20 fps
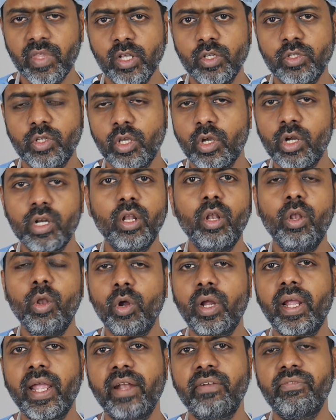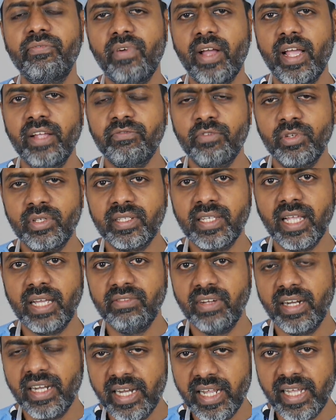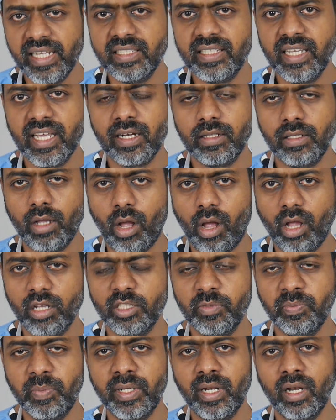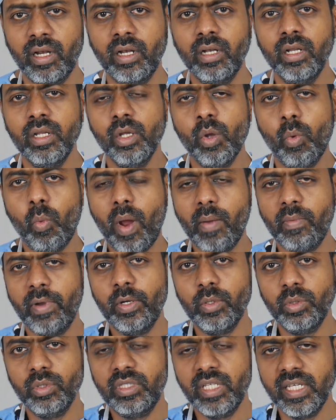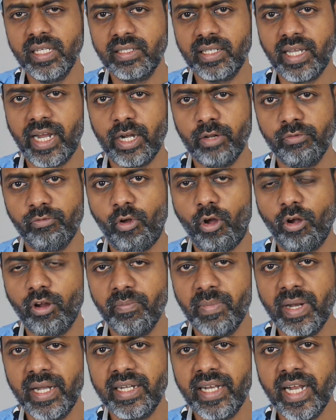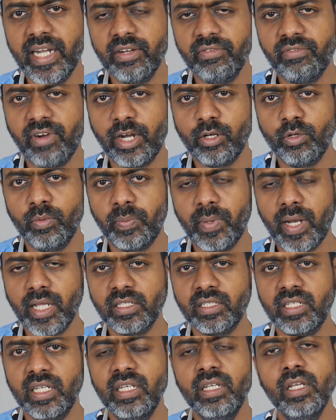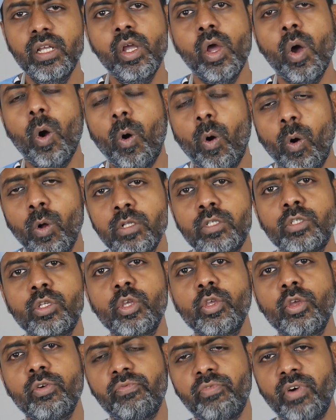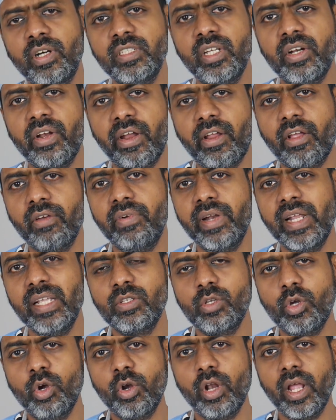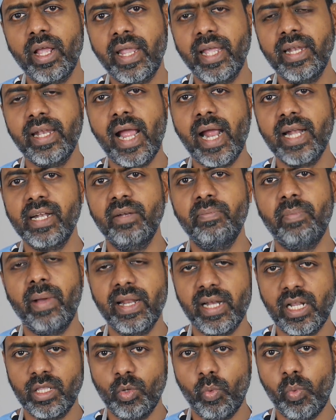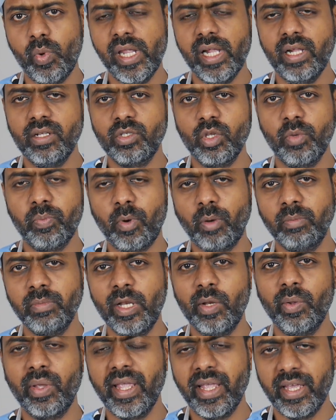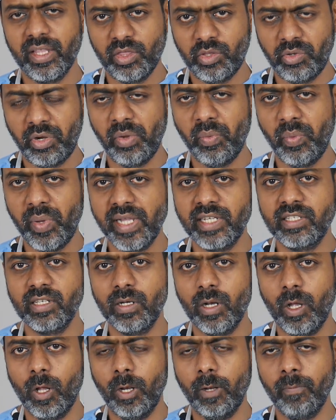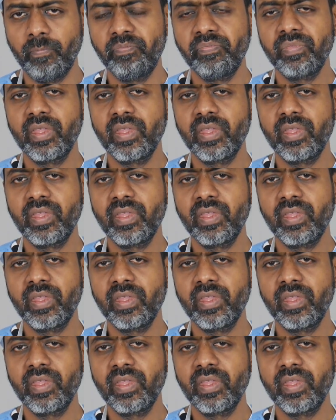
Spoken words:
So you're going to look at 5 to 7 days here at the hospital while we do this kind of augmentative rhinoplasty. Also, your further recovery is going to get added by another week, so you're probably looking at 3 weeks and all.